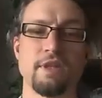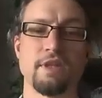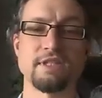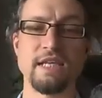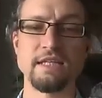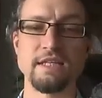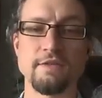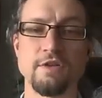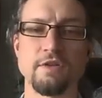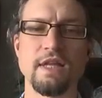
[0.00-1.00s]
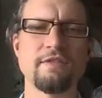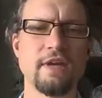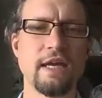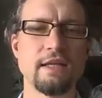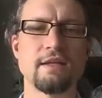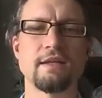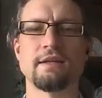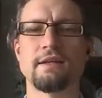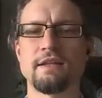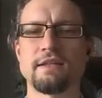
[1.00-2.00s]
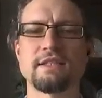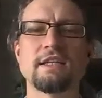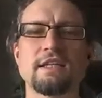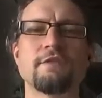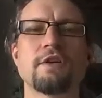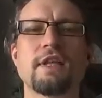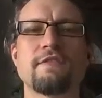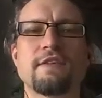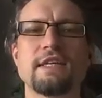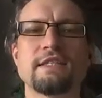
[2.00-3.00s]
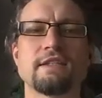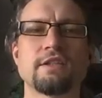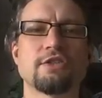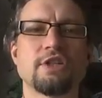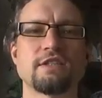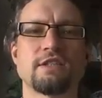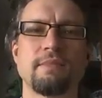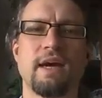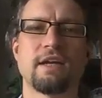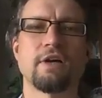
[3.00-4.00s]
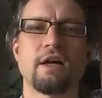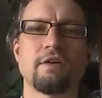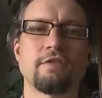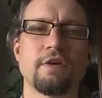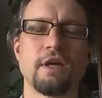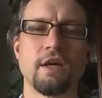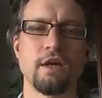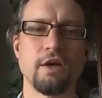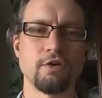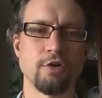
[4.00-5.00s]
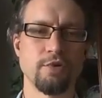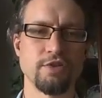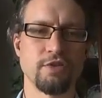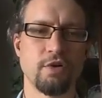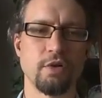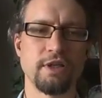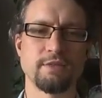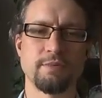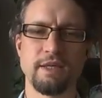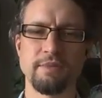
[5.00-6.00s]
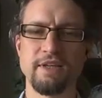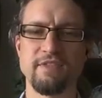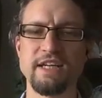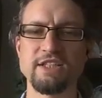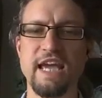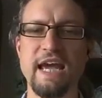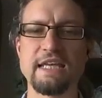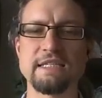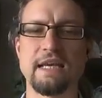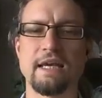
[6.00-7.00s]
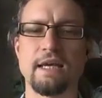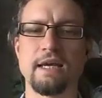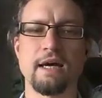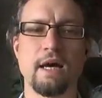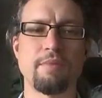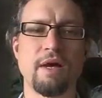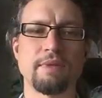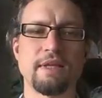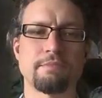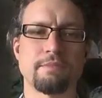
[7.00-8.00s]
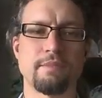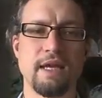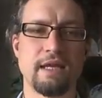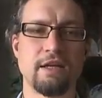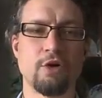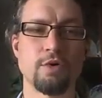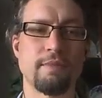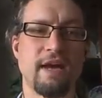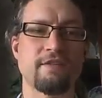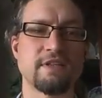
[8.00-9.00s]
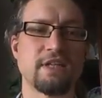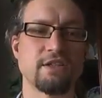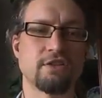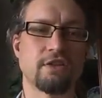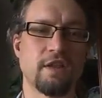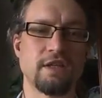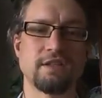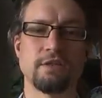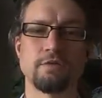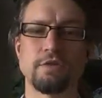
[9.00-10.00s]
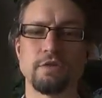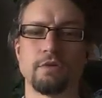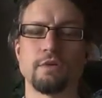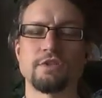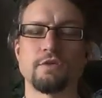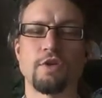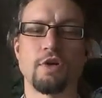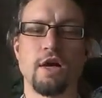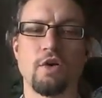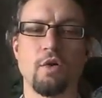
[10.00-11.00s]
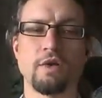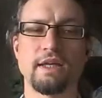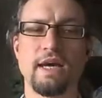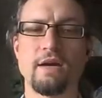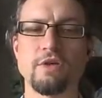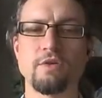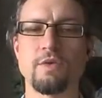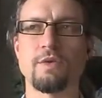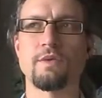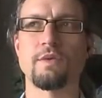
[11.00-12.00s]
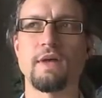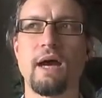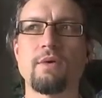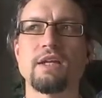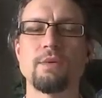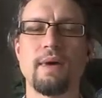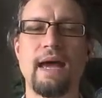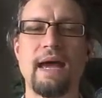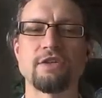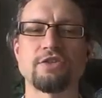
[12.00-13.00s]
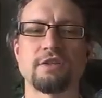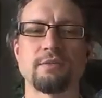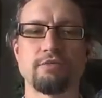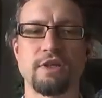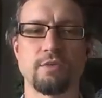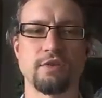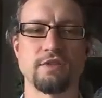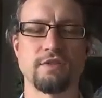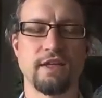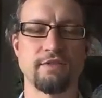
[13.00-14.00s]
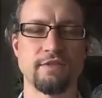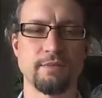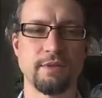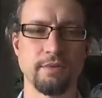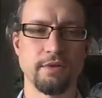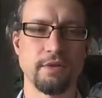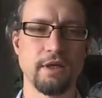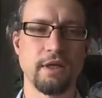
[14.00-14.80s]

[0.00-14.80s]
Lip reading: the sanctity of your life, and the sanctity of your life isn't just a matter of your personal holiness, but they believe it actually has a public and outward manifestation on the things that you do. So if you're unholy, how can you actually bring the words of life to people